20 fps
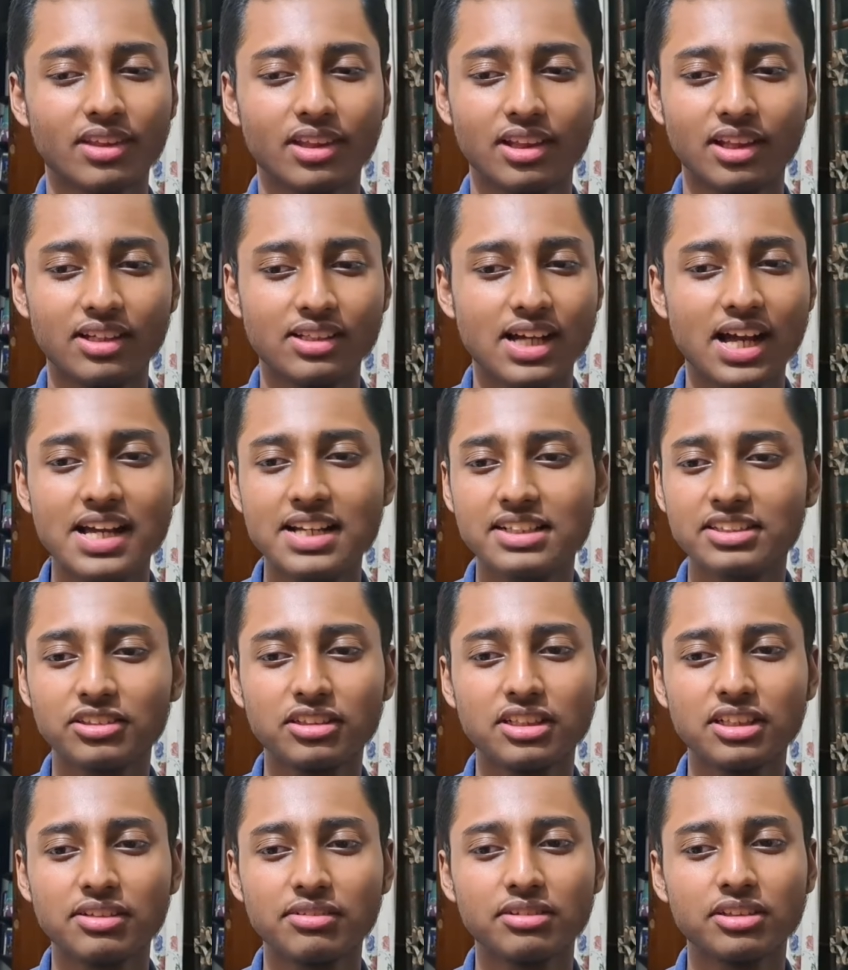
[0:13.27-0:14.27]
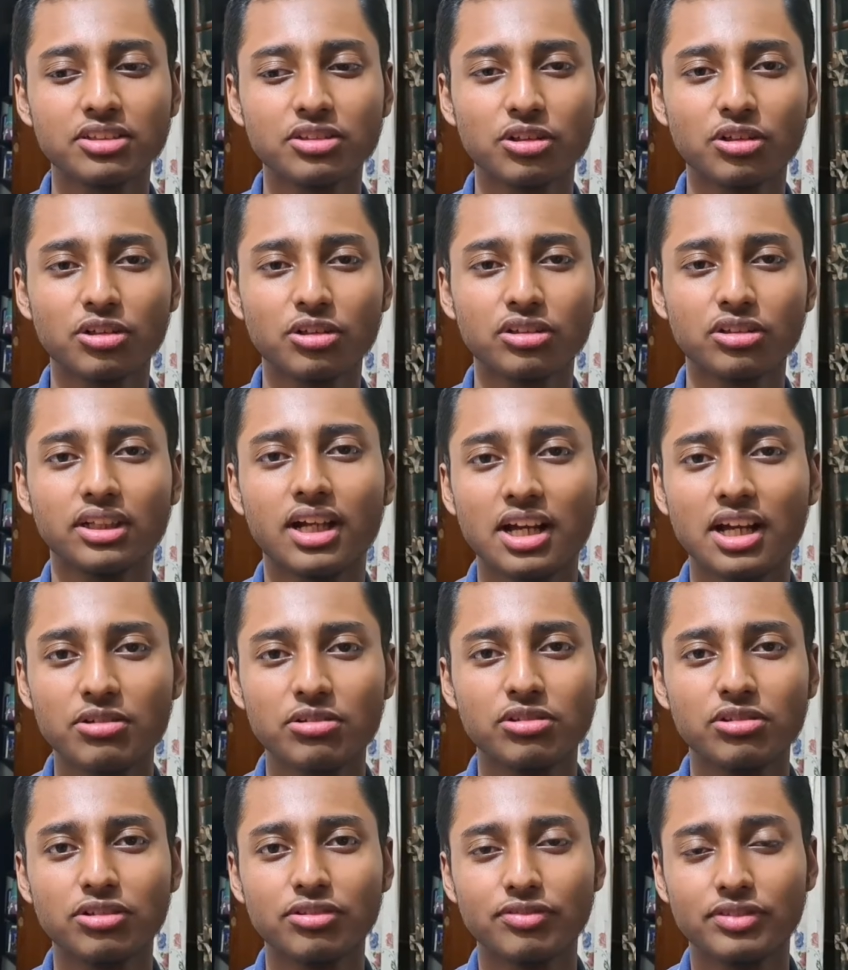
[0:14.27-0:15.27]
Like, I actually never thought that I would
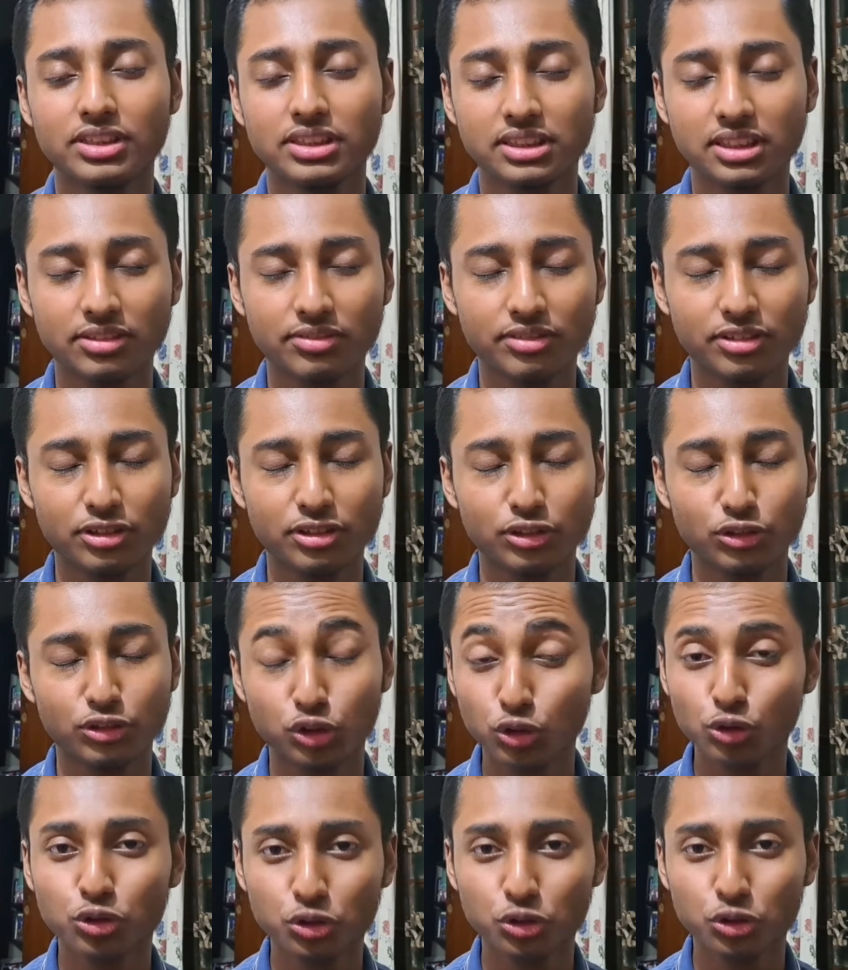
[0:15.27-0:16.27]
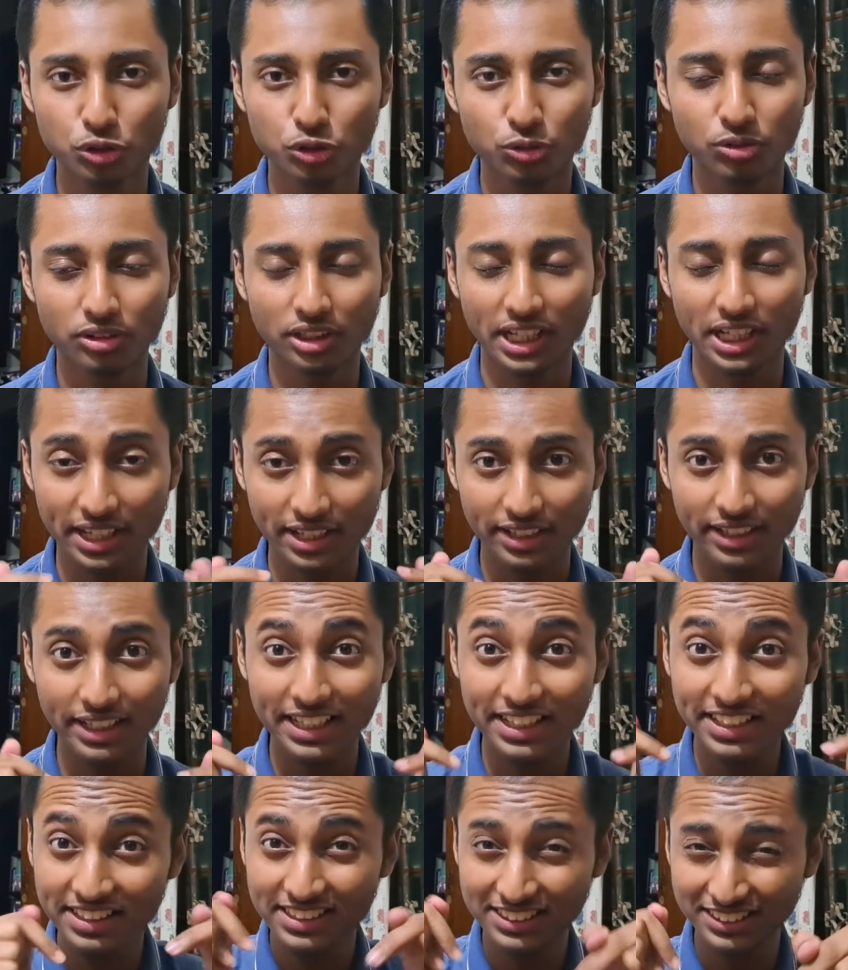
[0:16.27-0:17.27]
do a facecam video so soon
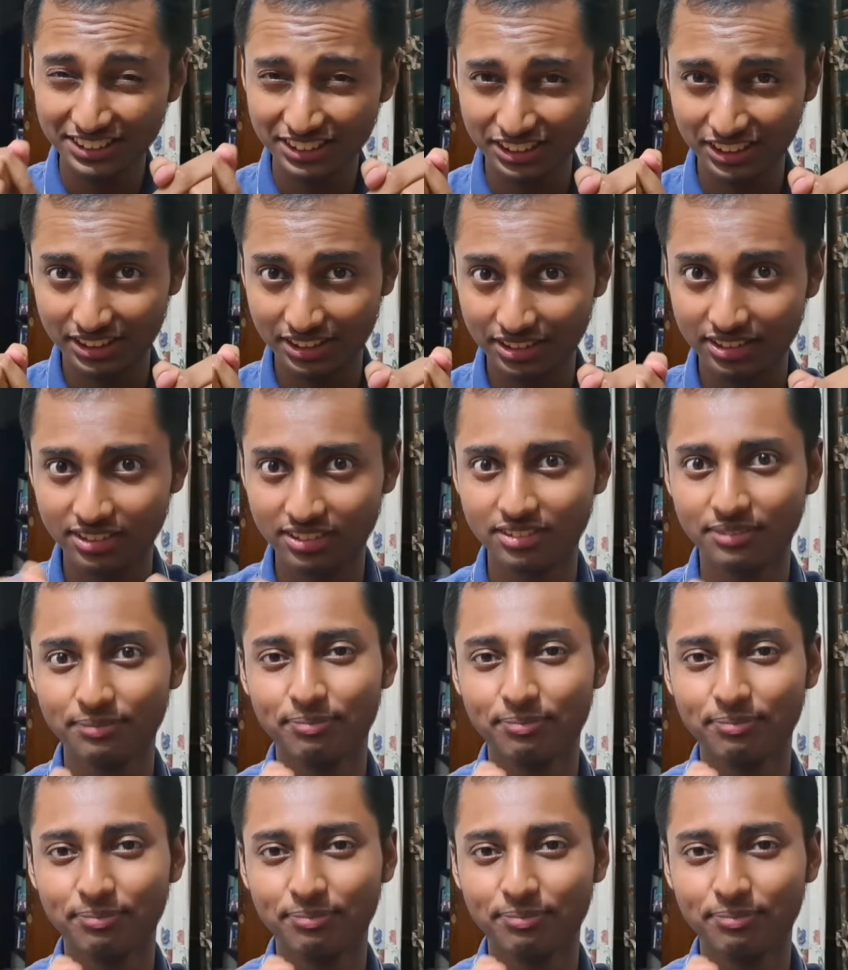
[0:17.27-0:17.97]
in this channel.